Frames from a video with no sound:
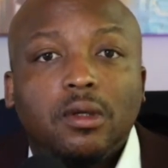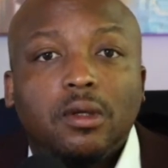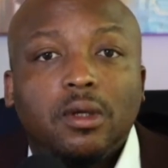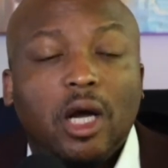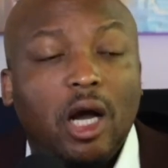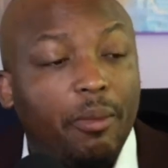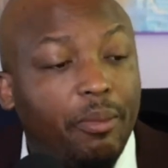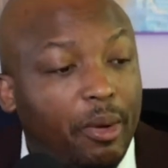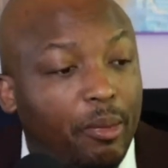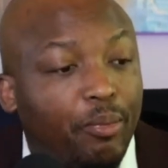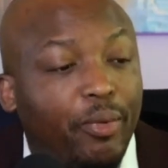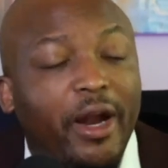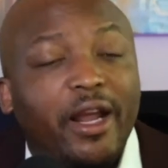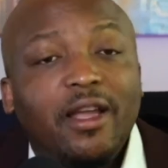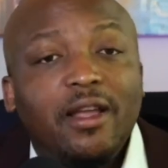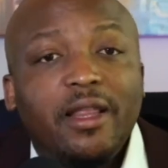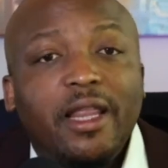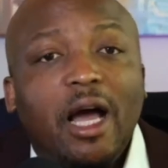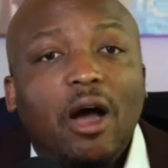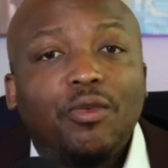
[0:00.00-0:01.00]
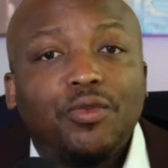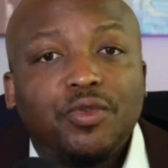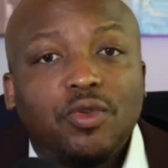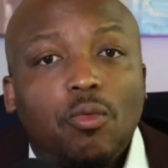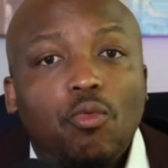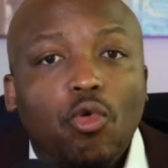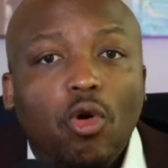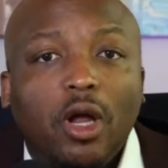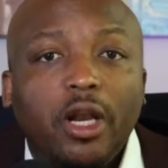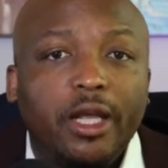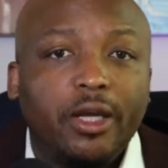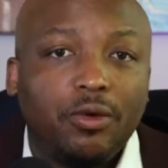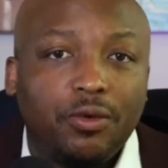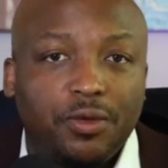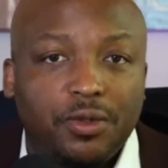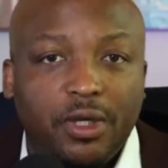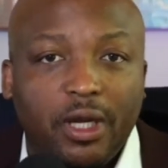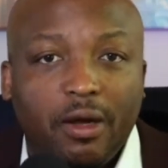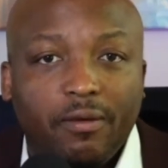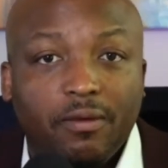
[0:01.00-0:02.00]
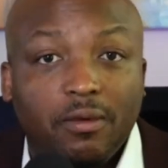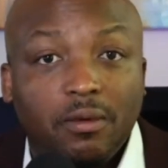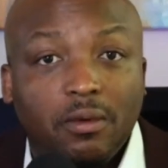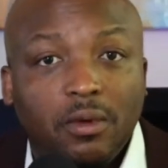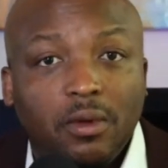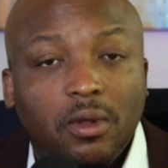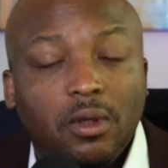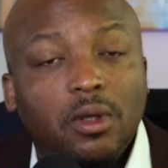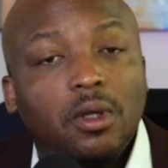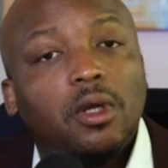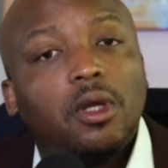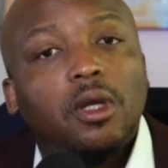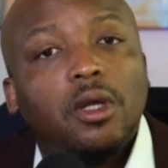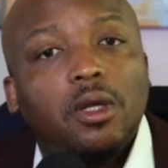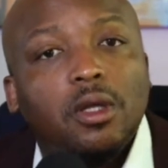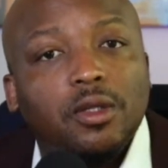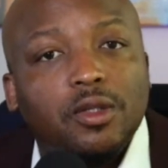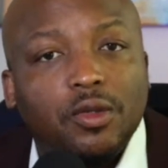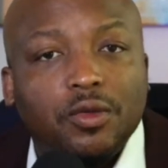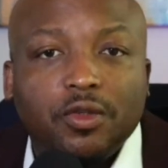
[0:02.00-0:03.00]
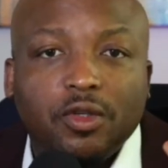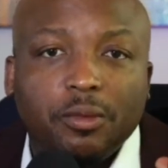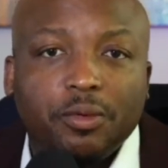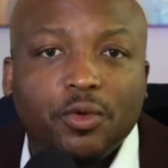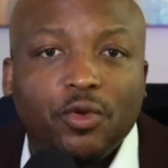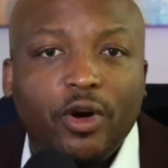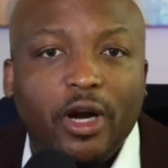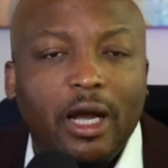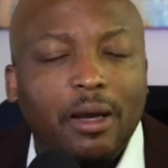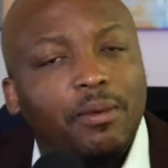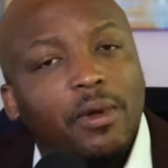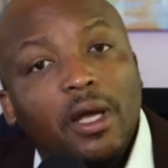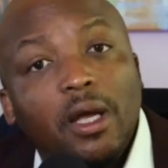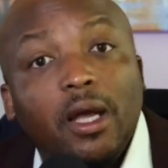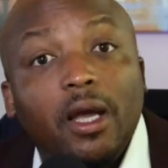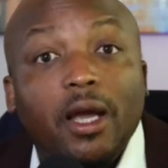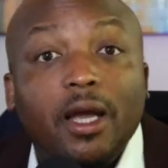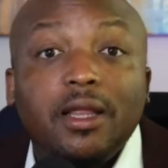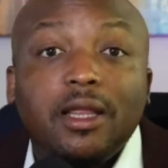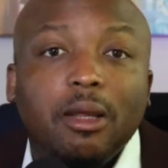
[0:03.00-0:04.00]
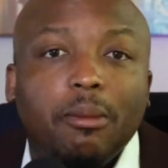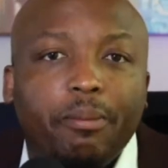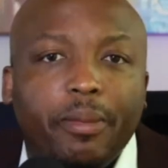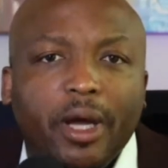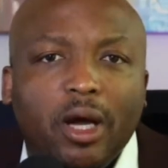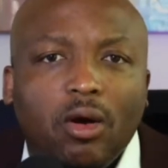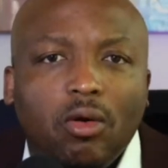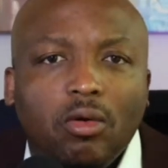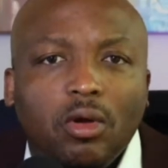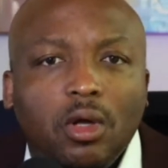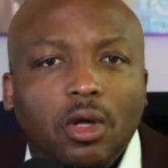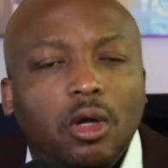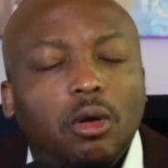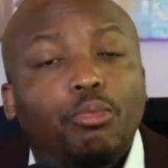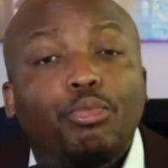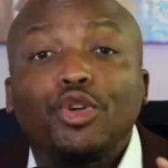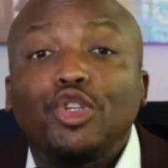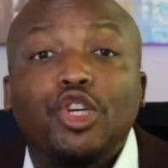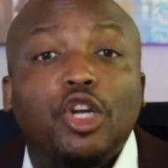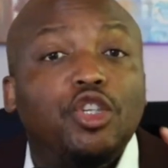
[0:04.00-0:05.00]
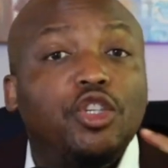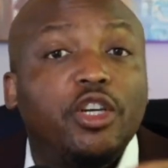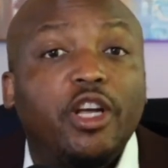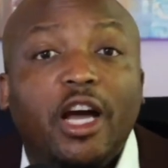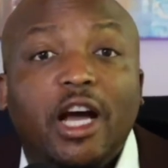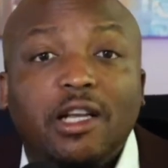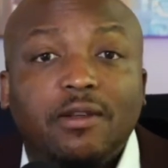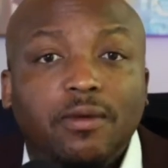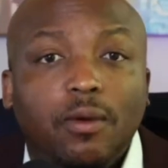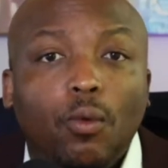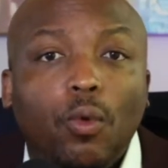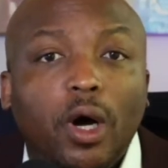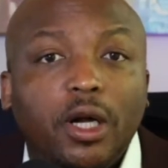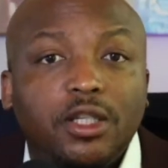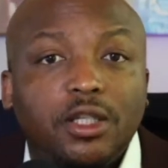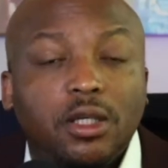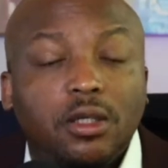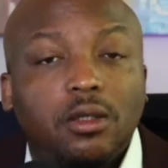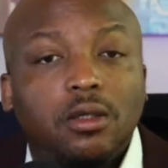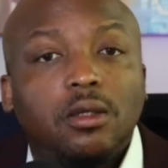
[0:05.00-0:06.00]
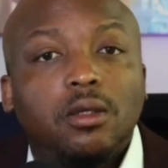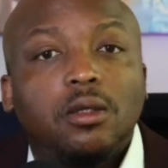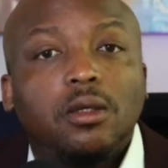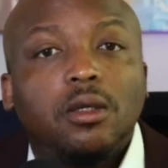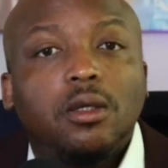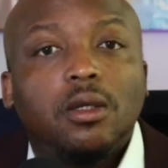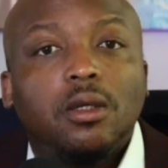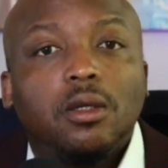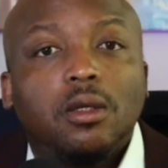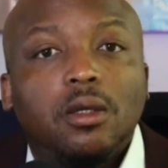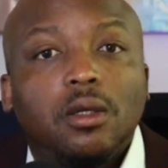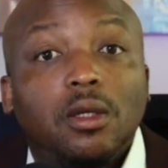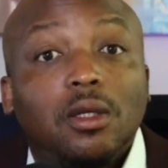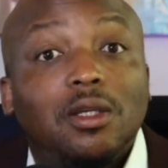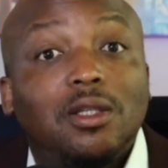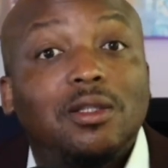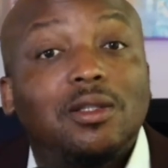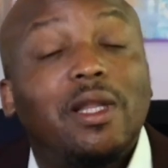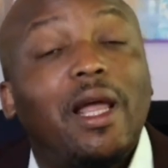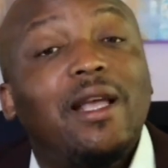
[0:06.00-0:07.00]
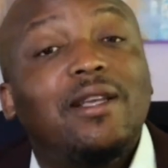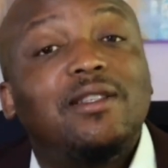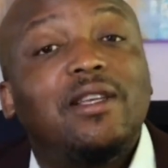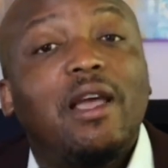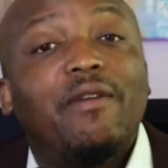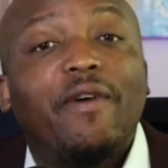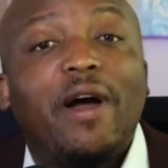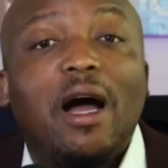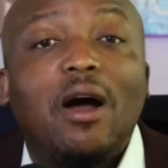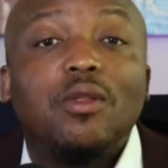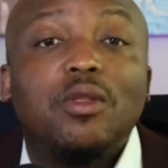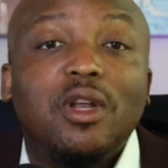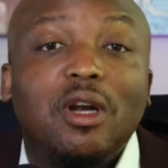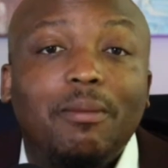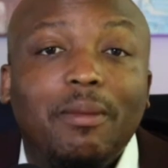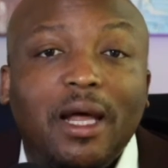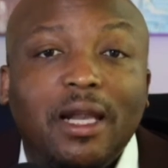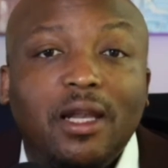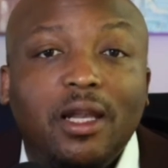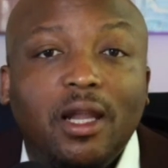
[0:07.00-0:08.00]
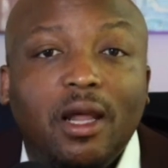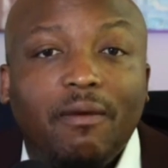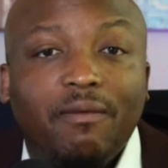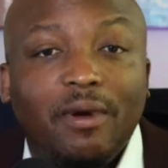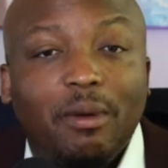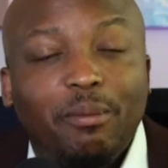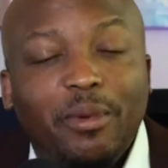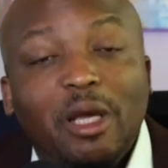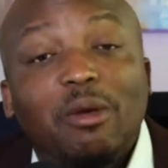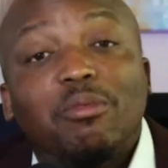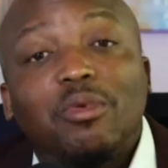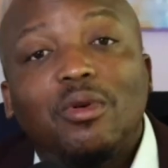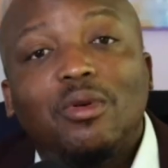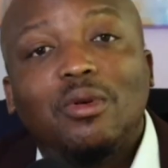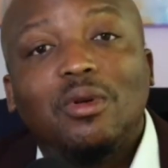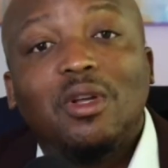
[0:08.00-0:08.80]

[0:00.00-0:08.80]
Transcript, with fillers: I'll be breaking down some more legal stuff. So subscribe, hit the bell. Appreciate you guys for watching. Stay safe out there, my lovely people.